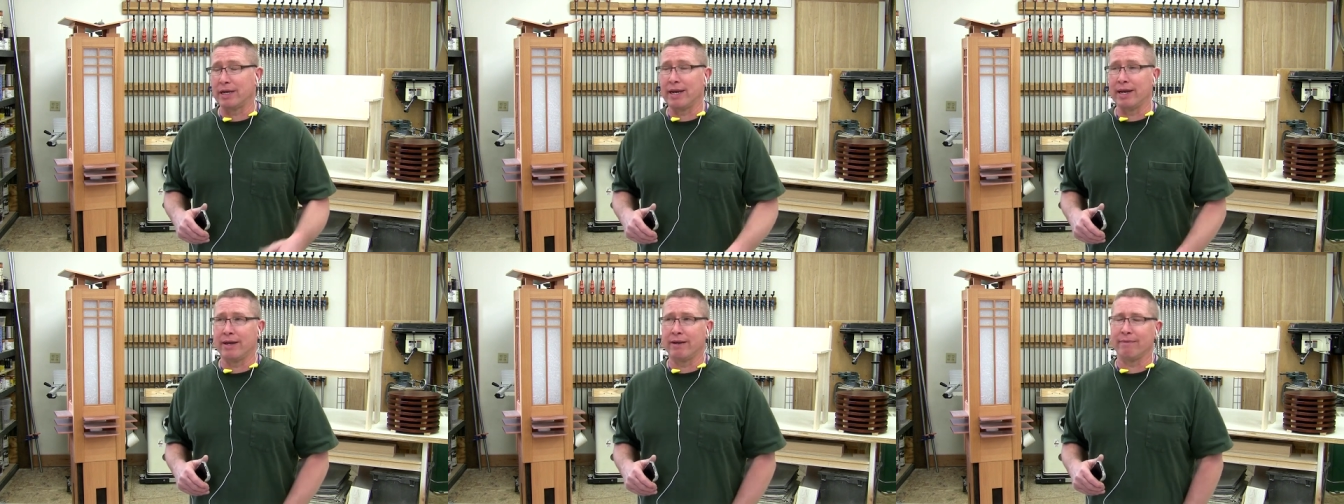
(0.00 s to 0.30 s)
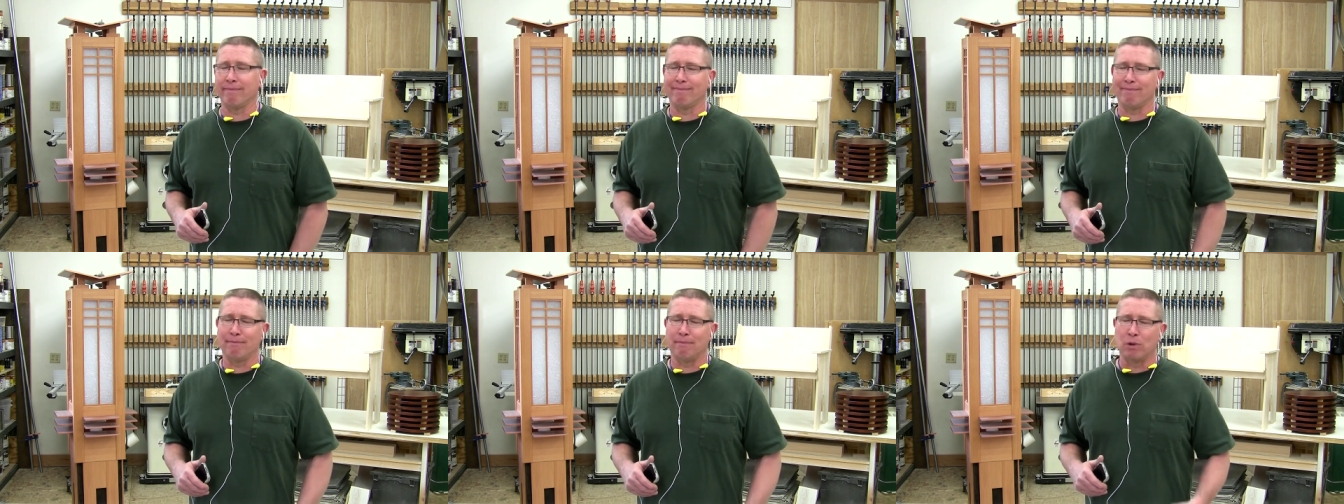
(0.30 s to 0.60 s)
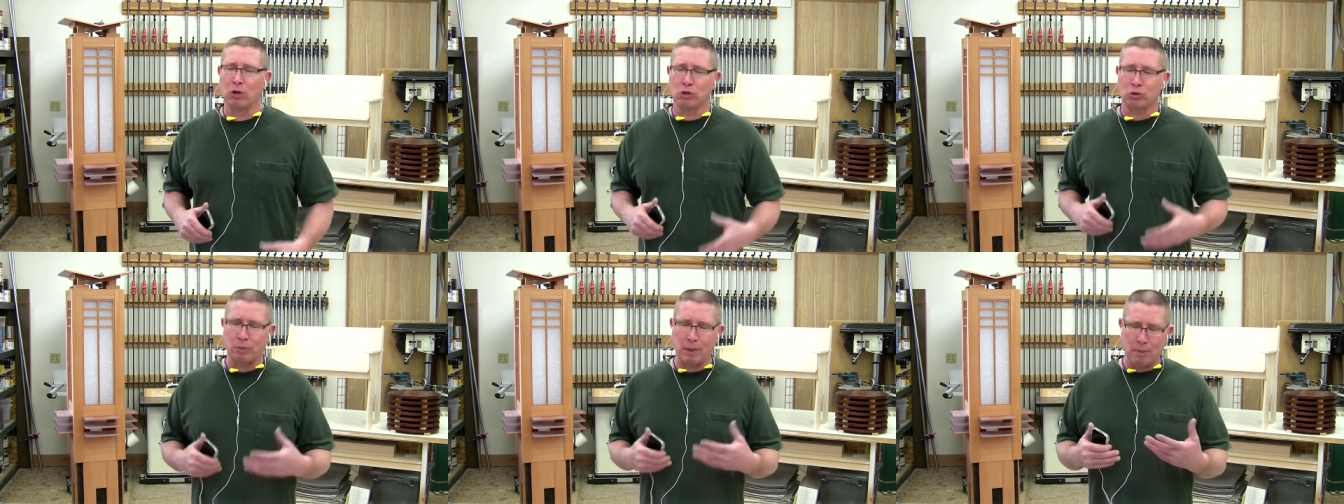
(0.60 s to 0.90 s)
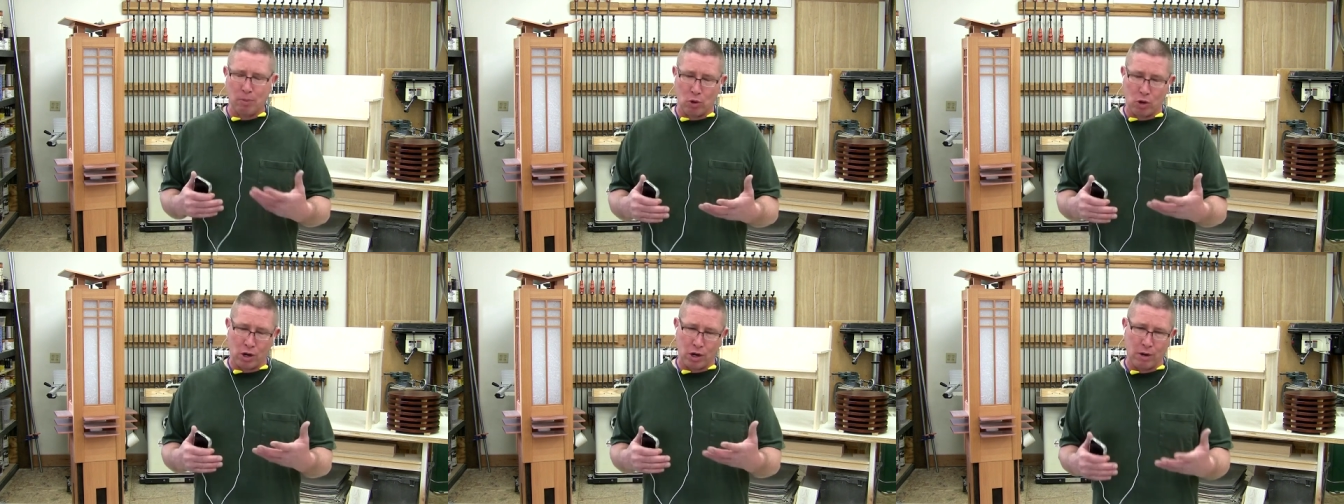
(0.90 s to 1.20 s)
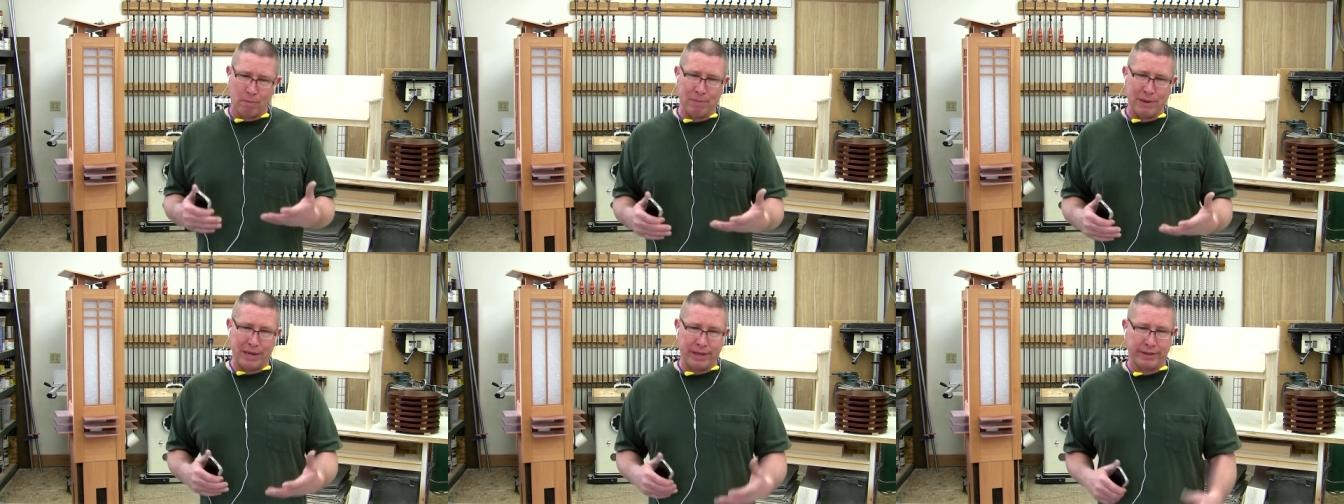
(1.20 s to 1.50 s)
and most people aren't
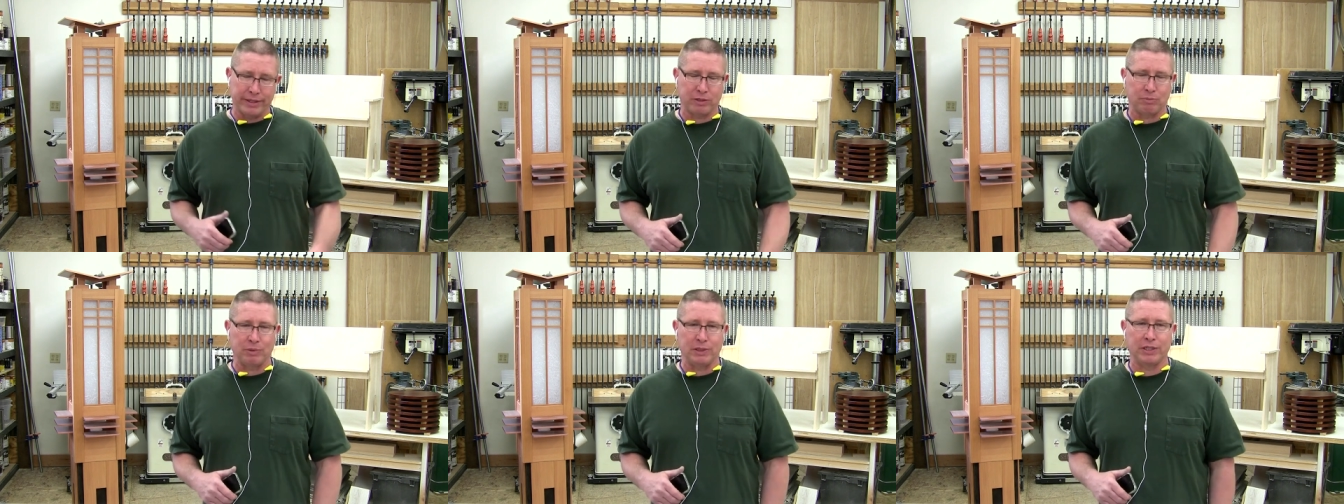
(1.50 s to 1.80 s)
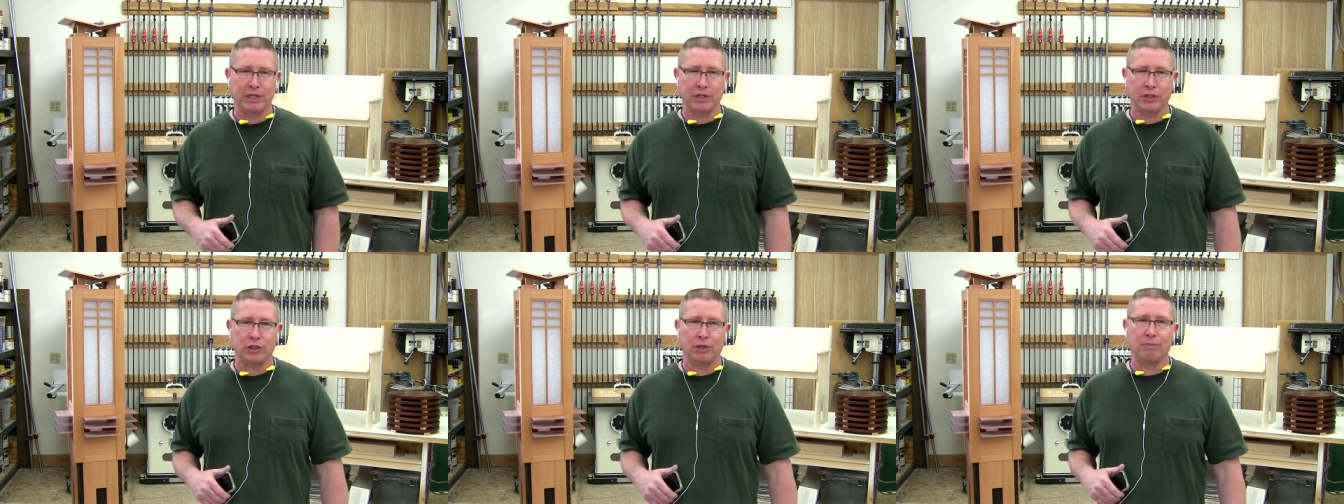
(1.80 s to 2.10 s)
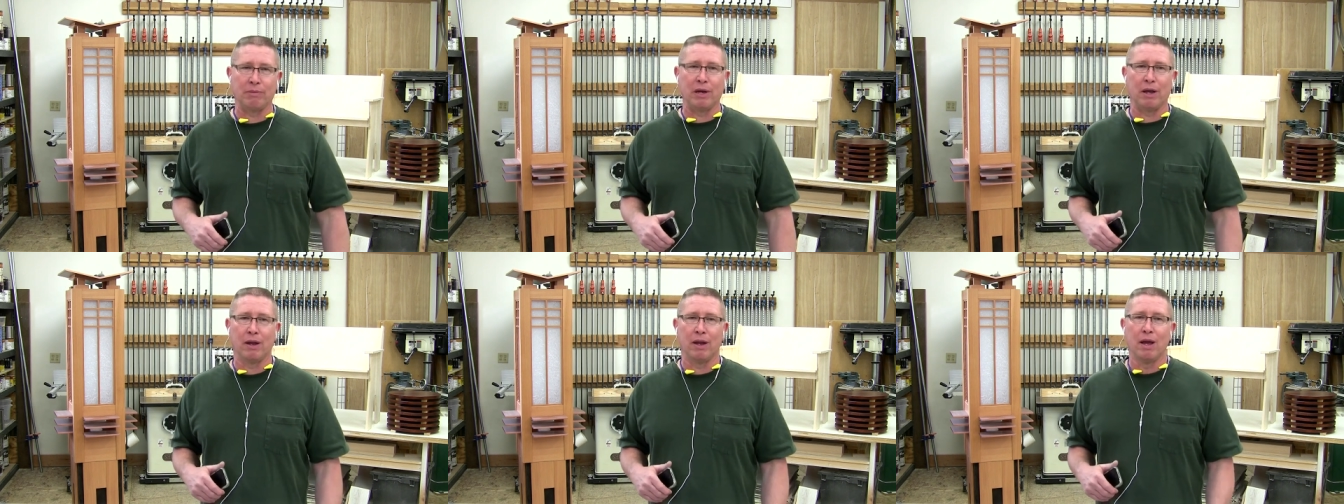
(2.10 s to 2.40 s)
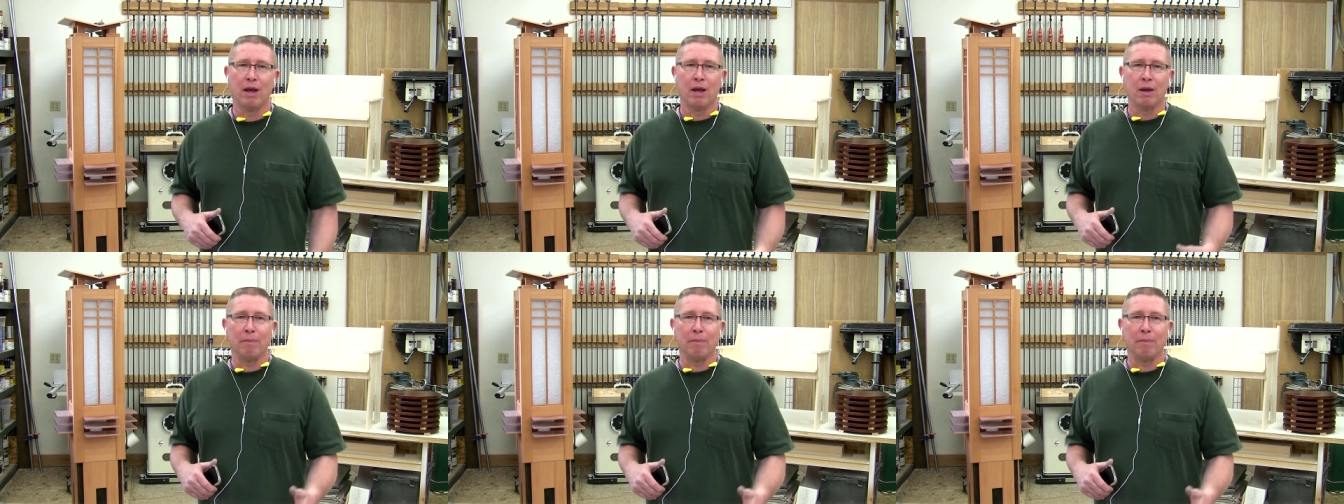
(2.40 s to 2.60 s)
going to be in this position, but